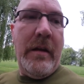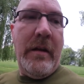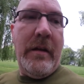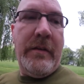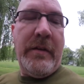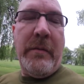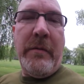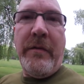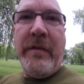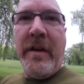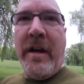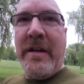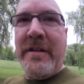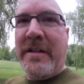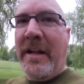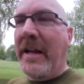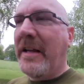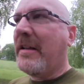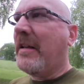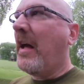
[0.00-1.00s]
Some of you guys
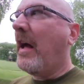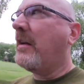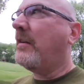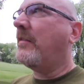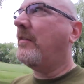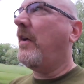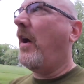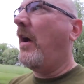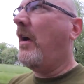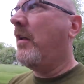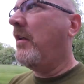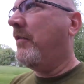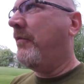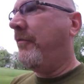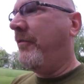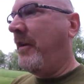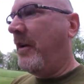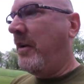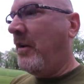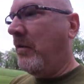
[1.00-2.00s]
like that style of
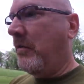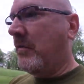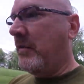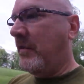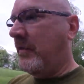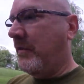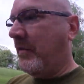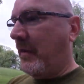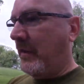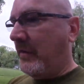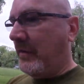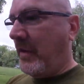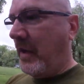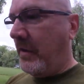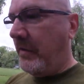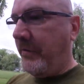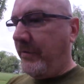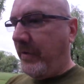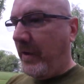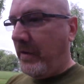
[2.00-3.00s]
video. It's it's
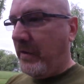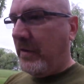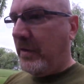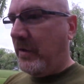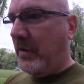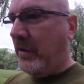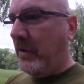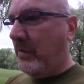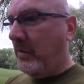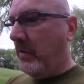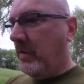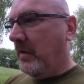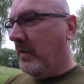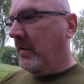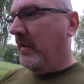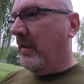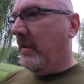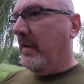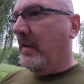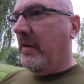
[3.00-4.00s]
kind of fun to do.
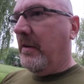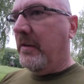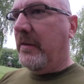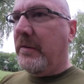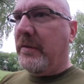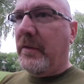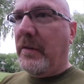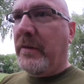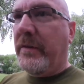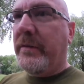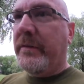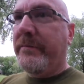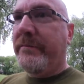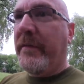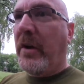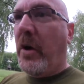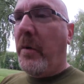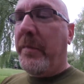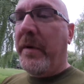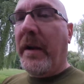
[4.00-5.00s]
So
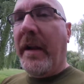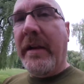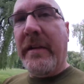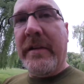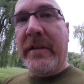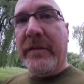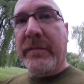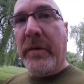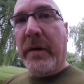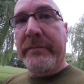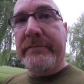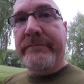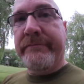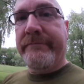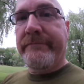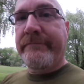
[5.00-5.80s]
I hope you like this one.